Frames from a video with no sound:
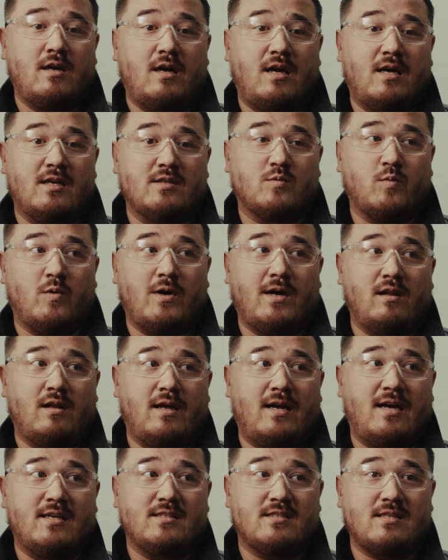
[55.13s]
as well
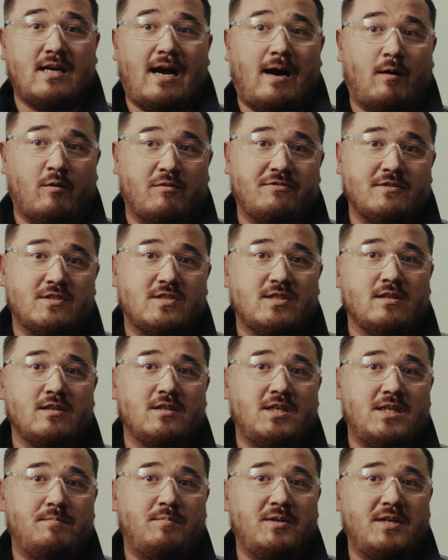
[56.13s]
as our
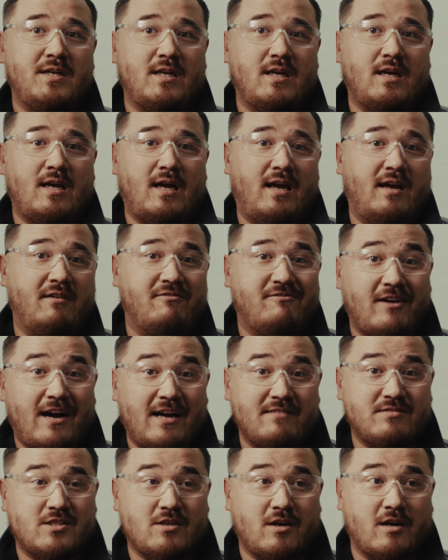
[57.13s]
facility being a
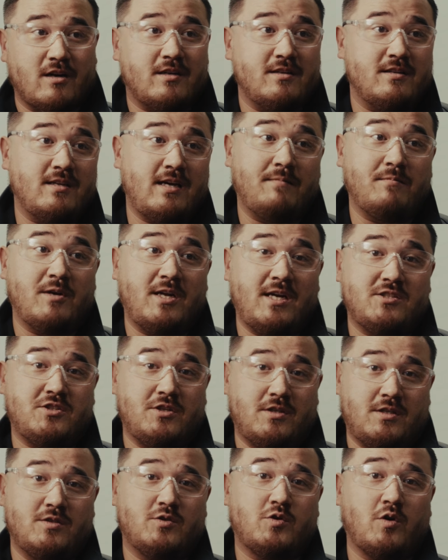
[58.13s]
5-star
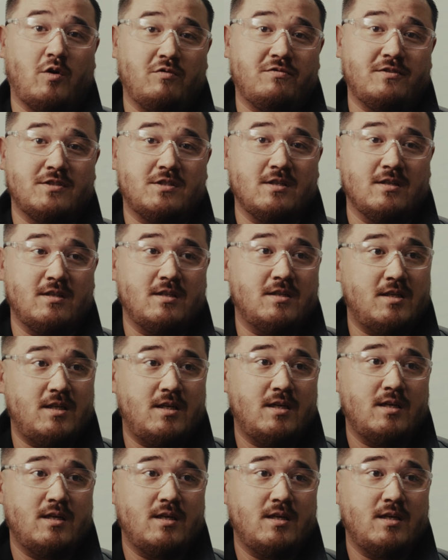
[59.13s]
contamination control facility.